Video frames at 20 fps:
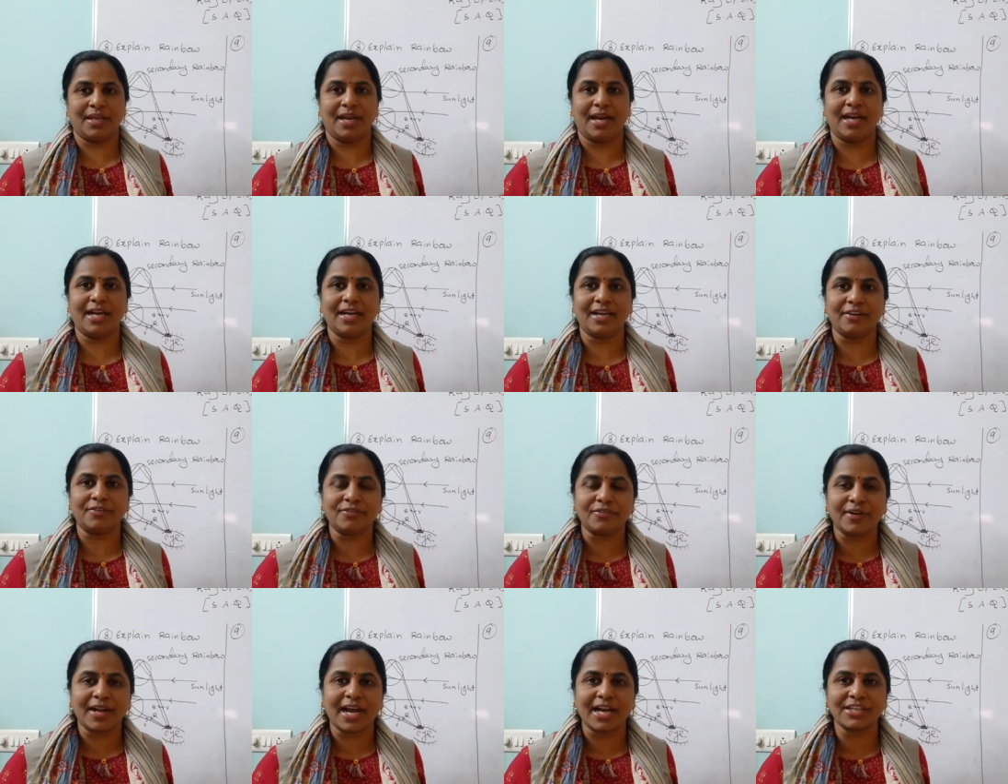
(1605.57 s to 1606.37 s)
And
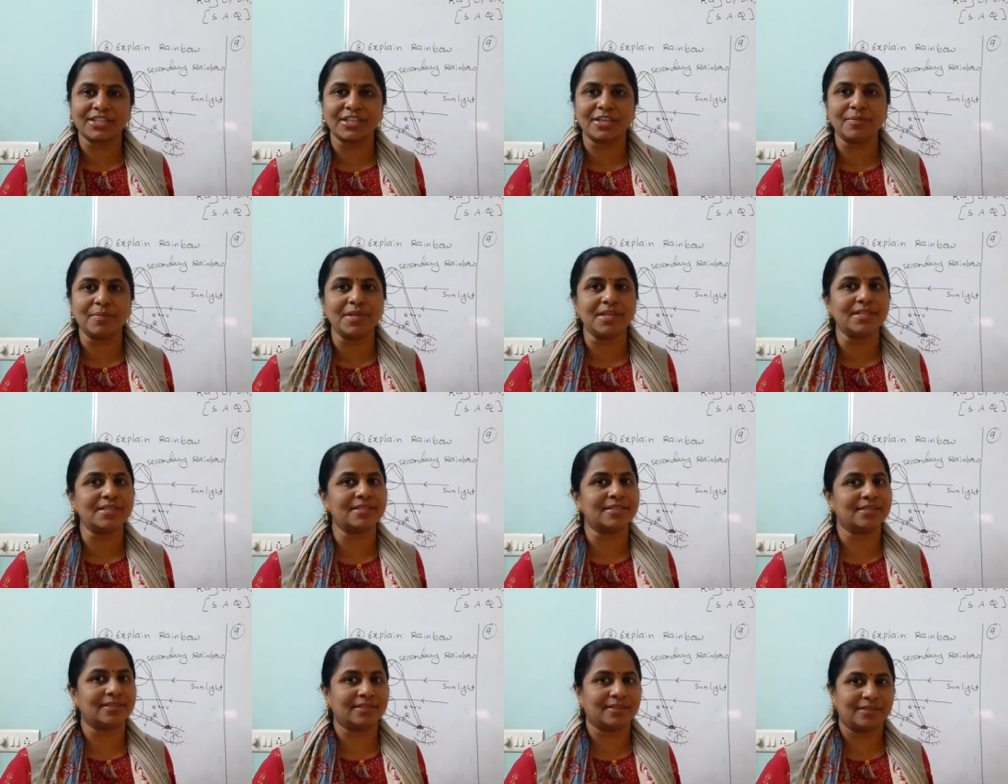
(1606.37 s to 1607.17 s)
refraction
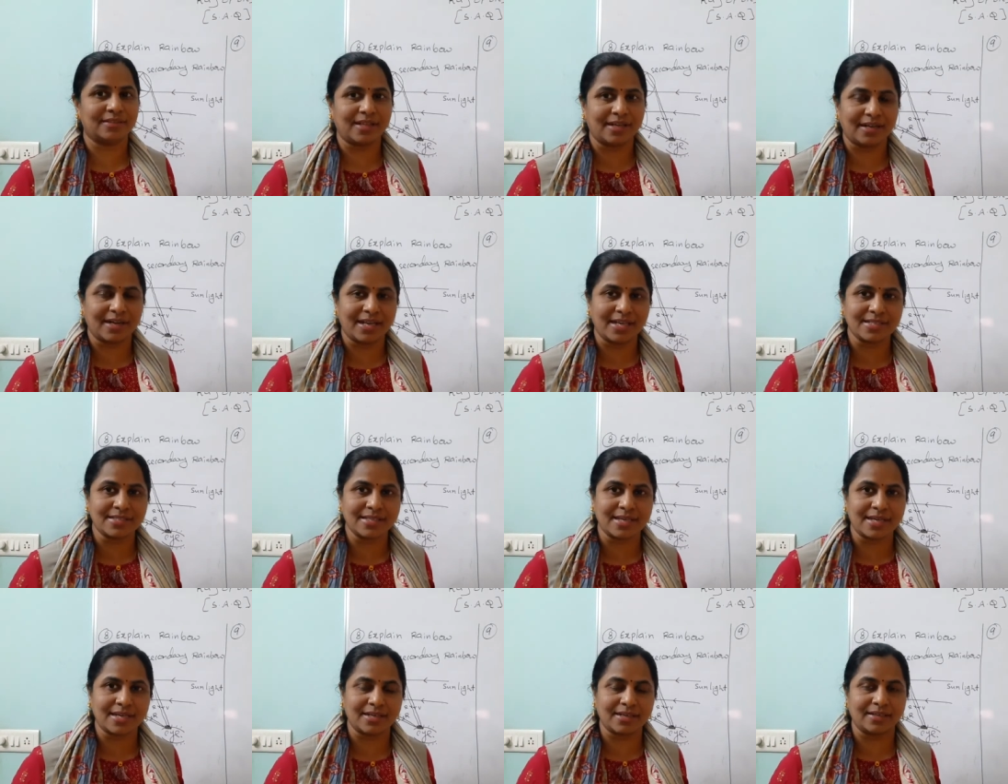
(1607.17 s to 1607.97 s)
means the rays
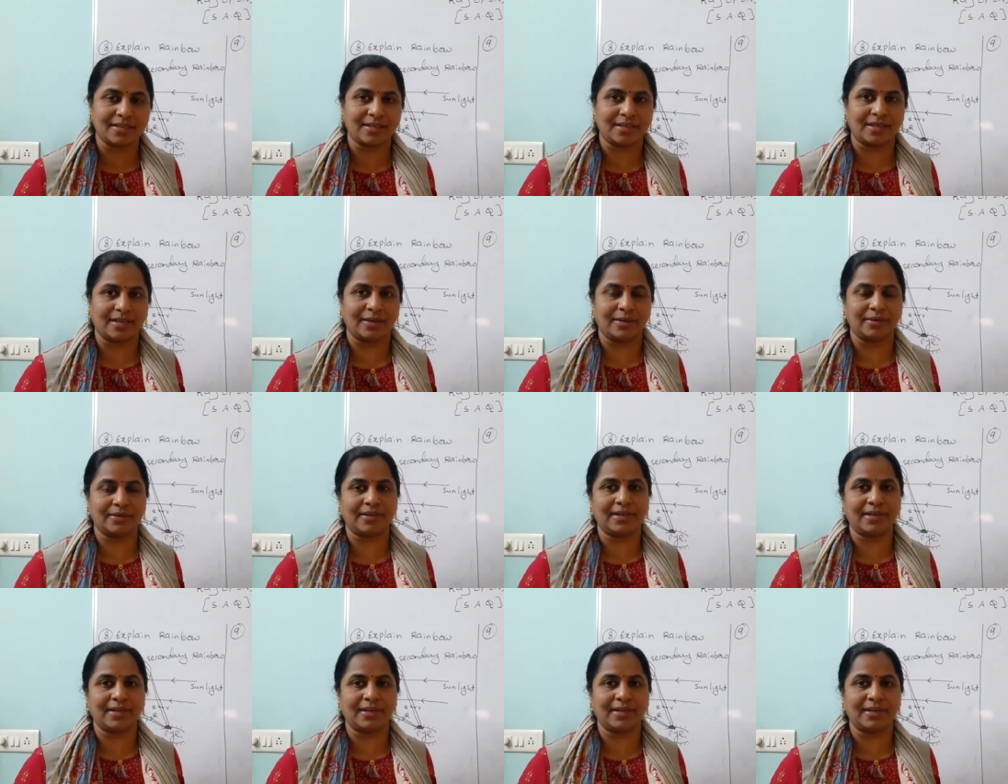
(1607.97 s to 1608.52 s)
are